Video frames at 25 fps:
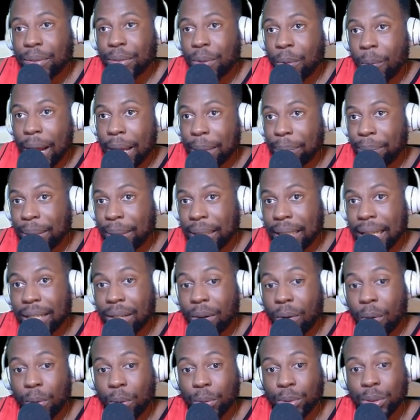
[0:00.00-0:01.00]
Kawhi played
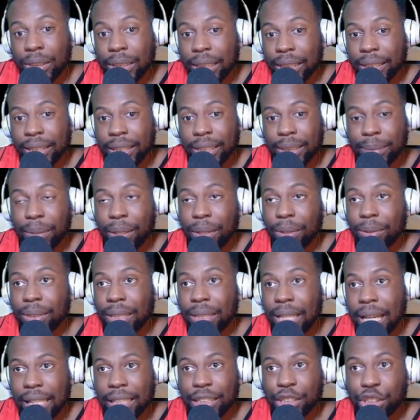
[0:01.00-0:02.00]
a whole series, bro,
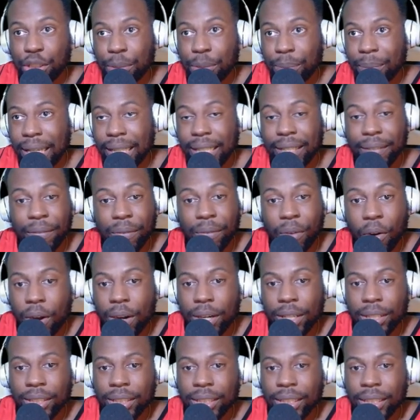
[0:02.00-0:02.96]
they should make it far.